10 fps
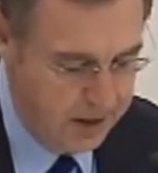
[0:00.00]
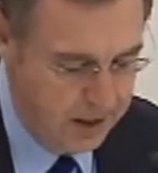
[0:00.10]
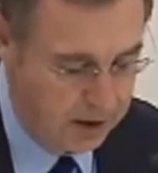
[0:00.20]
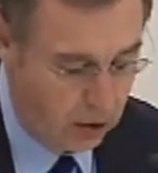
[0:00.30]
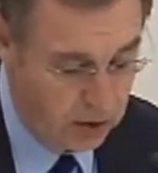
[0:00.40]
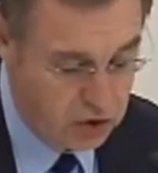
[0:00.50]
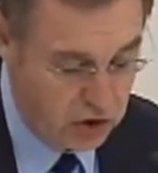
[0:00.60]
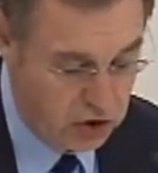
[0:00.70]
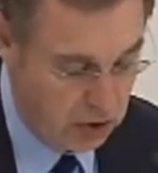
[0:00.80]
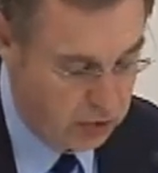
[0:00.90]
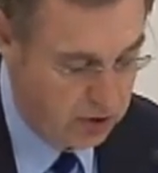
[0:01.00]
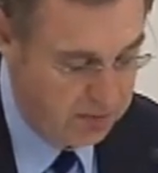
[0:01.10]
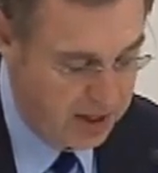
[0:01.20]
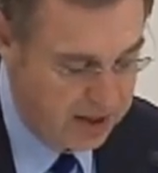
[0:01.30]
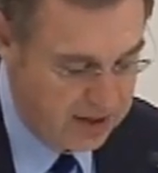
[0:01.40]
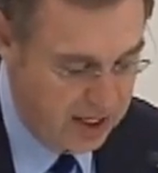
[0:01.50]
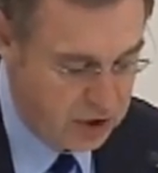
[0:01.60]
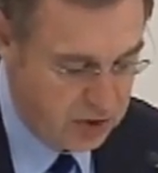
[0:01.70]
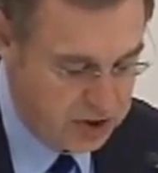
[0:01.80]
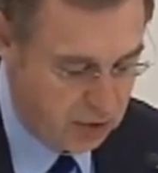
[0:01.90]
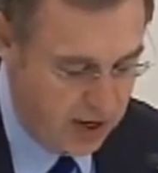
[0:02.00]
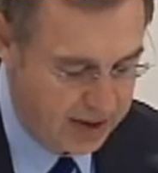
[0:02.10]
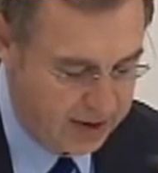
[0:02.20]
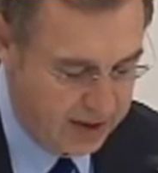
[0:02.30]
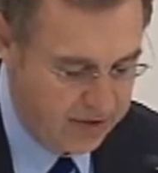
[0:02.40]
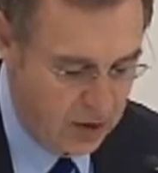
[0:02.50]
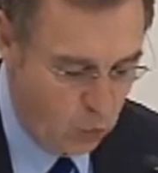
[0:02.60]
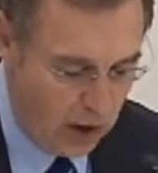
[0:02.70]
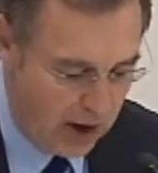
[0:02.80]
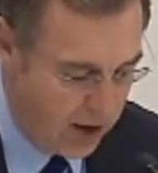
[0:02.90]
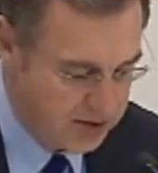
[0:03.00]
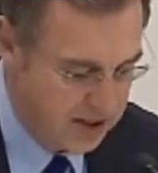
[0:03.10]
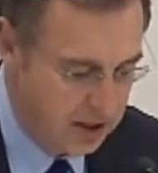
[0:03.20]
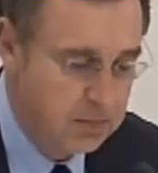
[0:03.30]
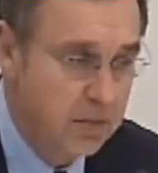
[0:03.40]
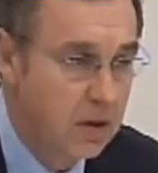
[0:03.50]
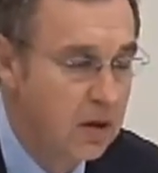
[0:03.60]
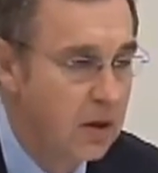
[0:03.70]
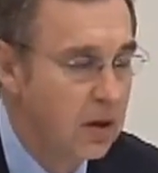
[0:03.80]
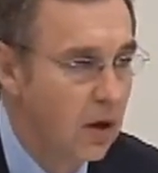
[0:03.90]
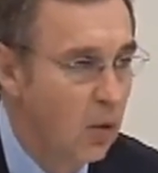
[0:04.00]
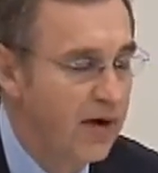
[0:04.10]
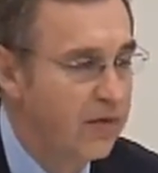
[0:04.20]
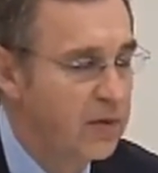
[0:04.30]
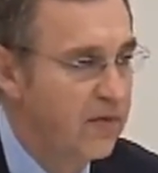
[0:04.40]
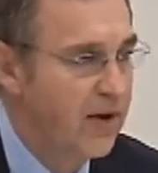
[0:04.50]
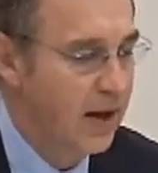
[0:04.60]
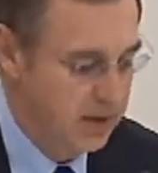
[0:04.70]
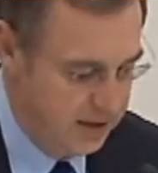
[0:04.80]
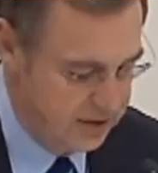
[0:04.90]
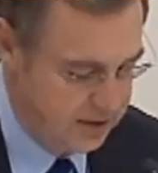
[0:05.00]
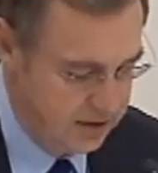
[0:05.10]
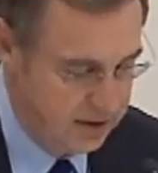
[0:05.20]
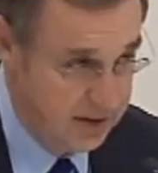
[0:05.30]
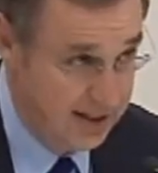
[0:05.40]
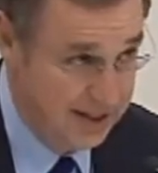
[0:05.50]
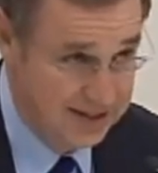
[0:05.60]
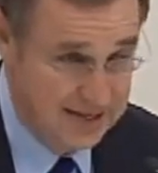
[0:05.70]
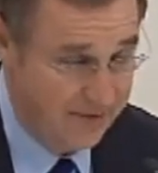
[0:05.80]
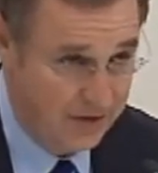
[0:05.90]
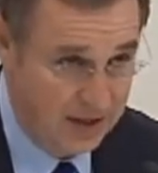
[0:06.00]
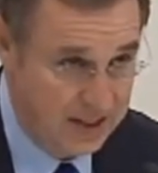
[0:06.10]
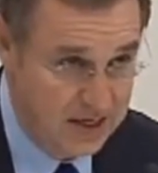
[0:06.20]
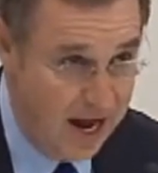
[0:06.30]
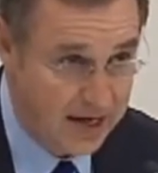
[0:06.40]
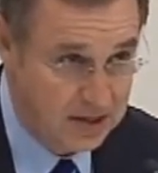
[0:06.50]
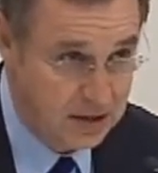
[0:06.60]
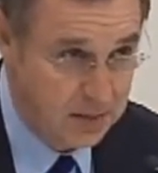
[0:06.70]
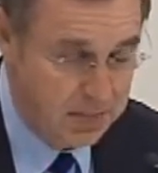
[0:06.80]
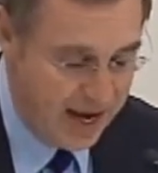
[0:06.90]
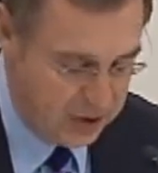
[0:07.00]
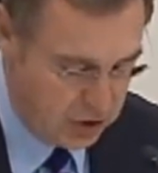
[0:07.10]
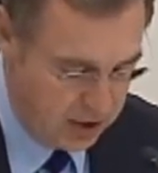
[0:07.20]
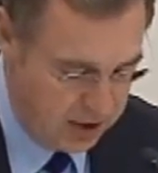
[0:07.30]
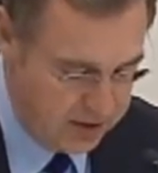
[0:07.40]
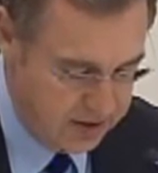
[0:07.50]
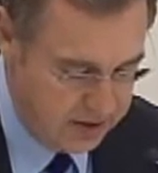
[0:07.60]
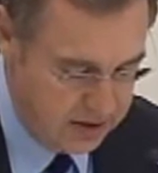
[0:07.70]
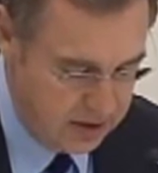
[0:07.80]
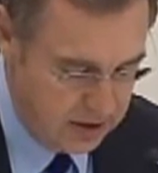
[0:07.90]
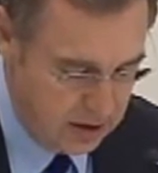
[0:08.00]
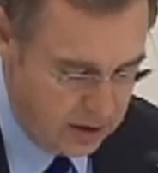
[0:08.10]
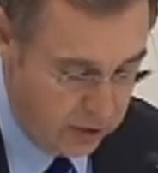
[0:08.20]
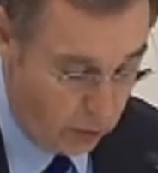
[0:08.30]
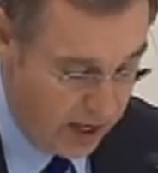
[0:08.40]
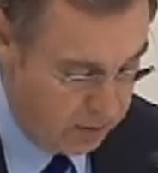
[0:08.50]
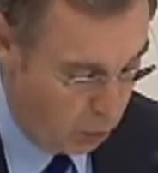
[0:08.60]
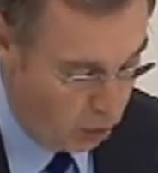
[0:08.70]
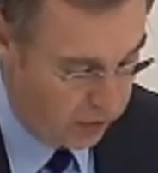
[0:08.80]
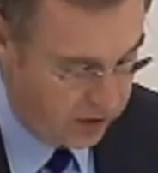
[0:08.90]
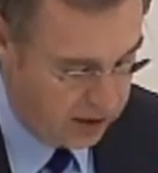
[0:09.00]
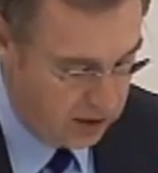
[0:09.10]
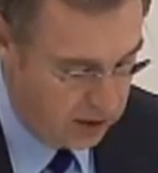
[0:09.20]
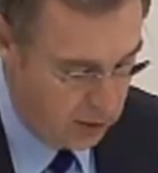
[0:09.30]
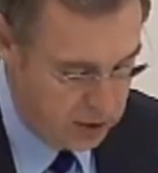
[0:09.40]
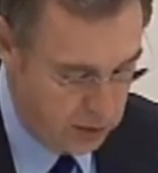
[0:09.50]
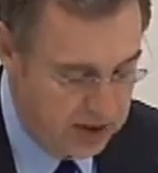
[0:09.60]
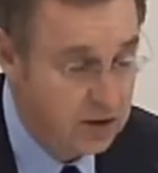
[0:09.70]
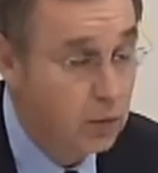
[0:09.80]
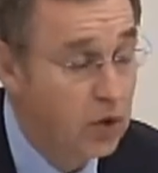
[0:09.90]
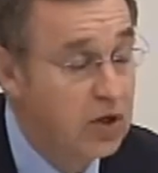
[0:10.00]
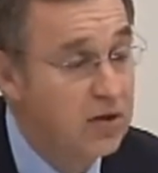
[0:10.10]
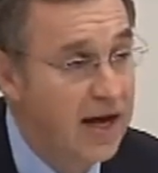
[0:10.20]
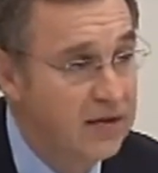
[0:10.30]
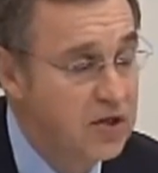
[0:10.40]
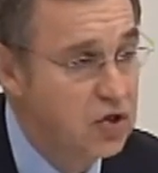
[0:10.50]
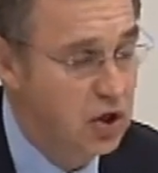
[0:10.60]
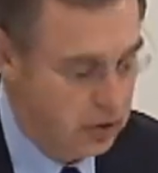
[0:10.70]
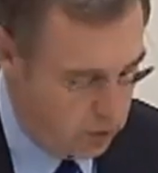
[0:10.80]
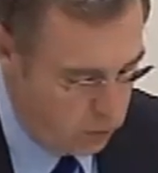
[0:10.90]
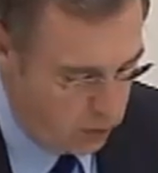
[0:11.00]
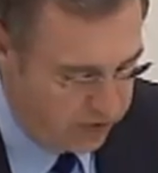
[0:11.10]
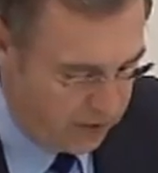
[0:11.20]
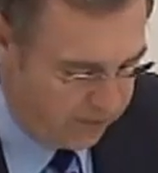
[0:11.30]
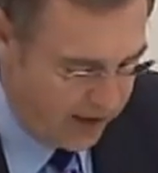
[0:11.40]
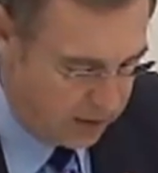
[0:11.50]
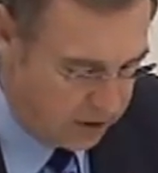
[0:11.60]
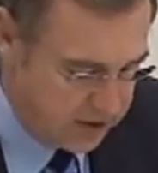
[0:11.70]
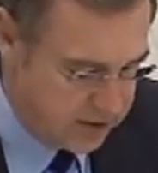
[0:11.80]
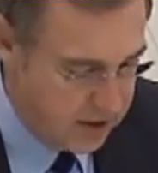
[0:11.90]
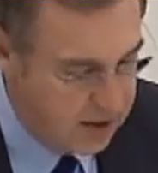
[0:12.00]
Encouraging children to make a dangerous trek and then warehousing them away from their families is definitely not compassionate. The right and moral thing to do is reunite these children with their families